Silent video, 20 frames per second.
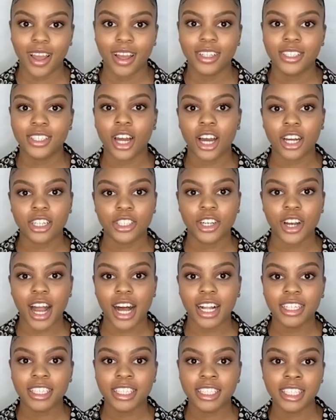Dr.
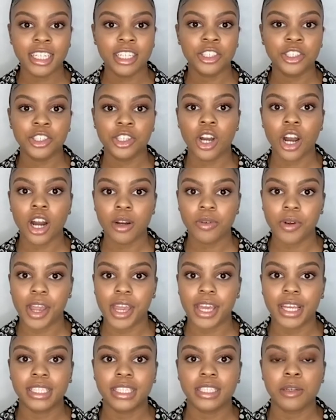Alexander Cartwright
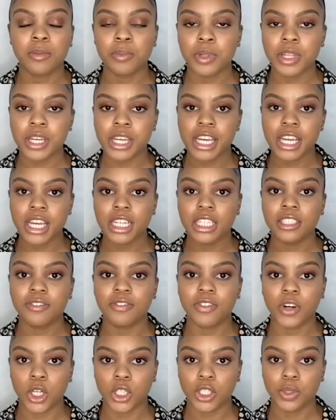is completing his
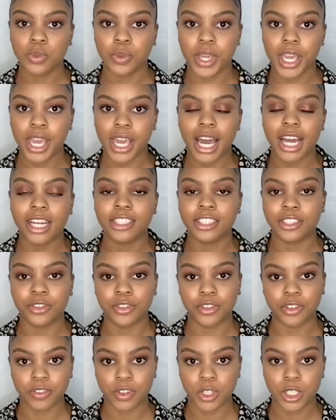first week as
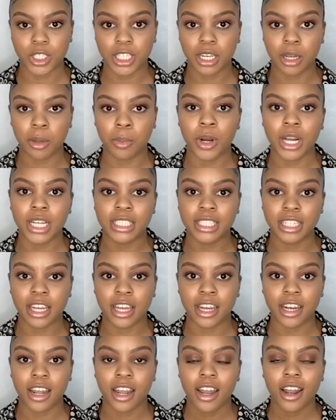university
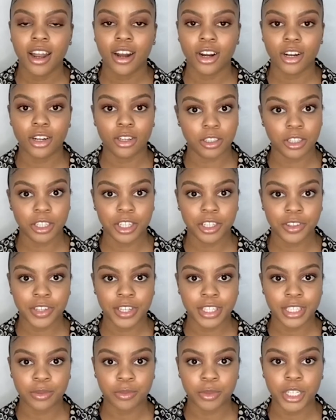president. Earlier
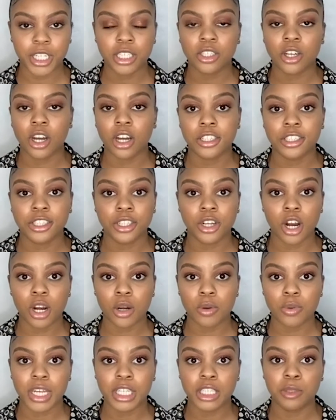this week, Dr.
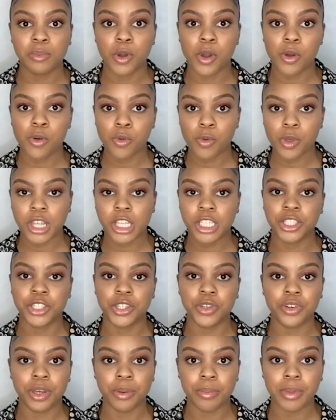Cartwright spoke with
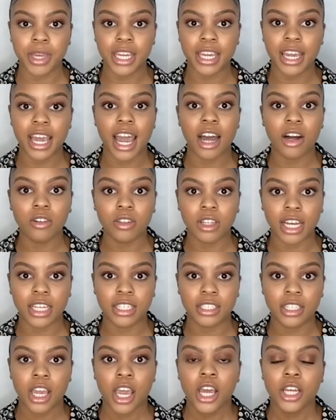student media outlets
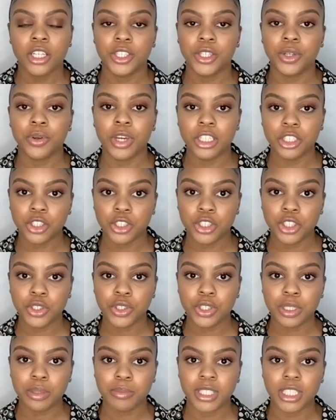to introduce
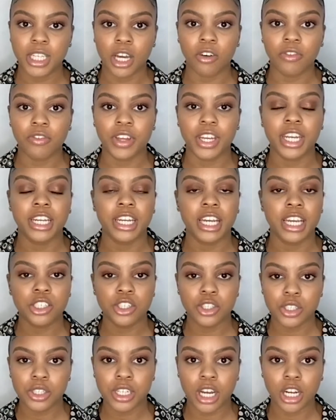himself in an
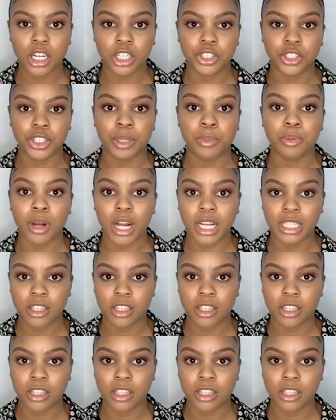introductory press